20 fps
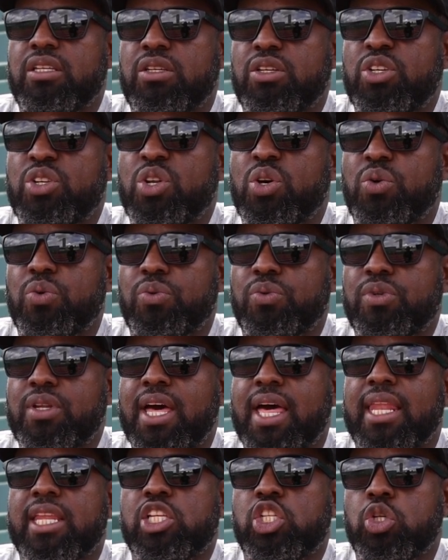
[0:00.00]
you know
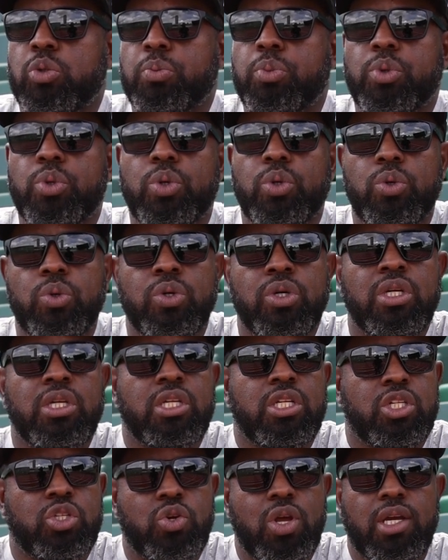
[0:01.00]
knowledgeable
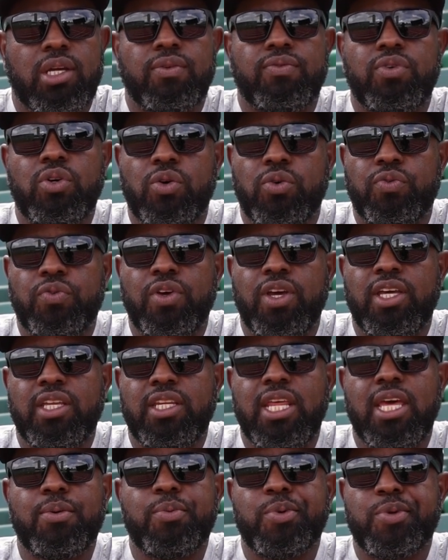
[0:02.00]
track and field fan
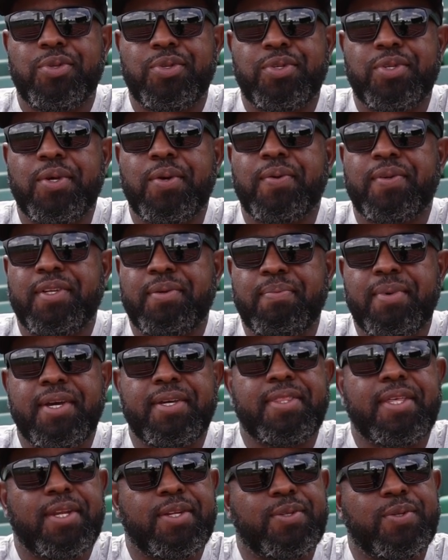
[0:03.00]
they would certainly
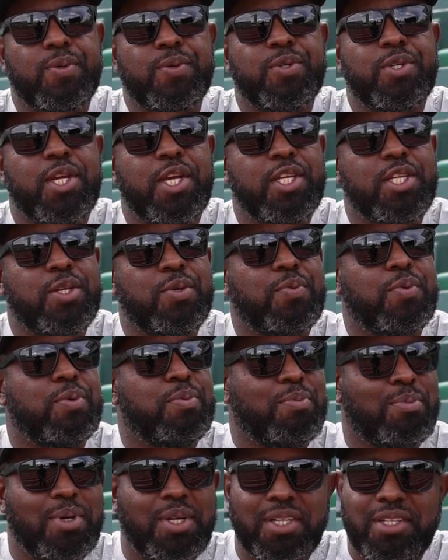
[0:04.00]
make that association
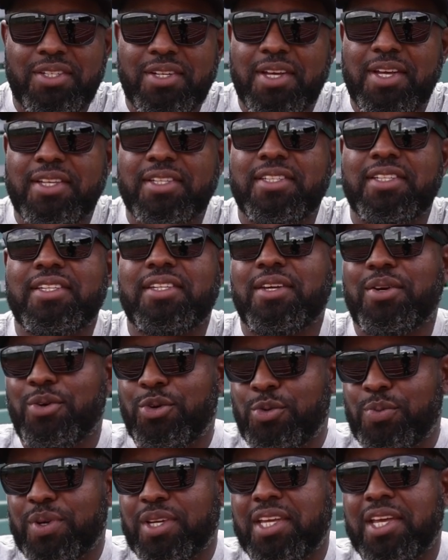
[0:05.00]
with boogie johnson
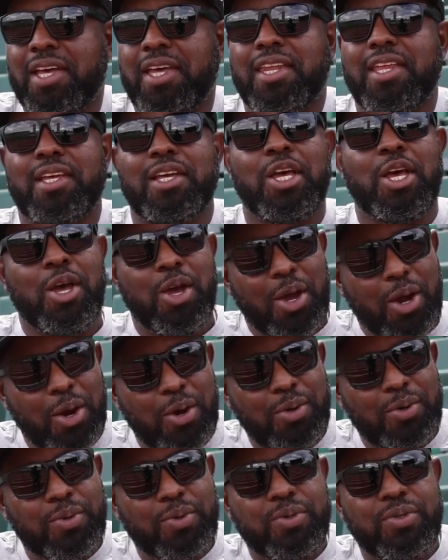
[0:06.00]
hurdle mechanic
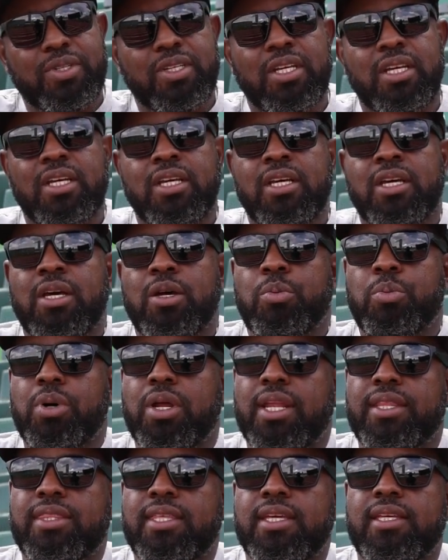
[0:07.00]
hurdles
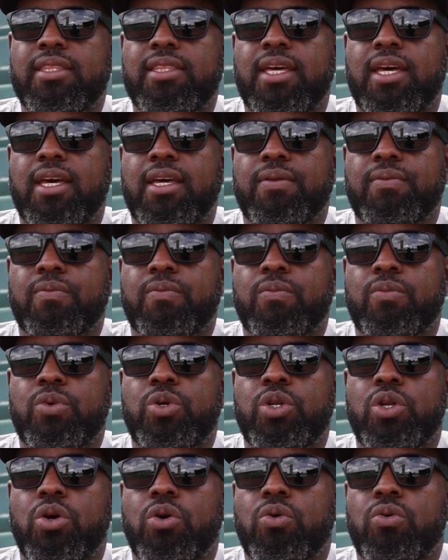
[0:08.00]
but i think that
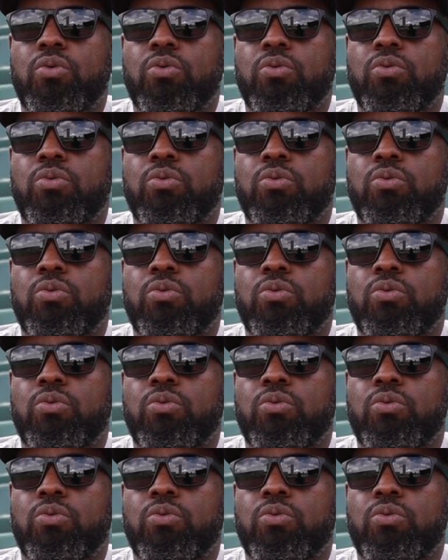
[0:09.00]
you know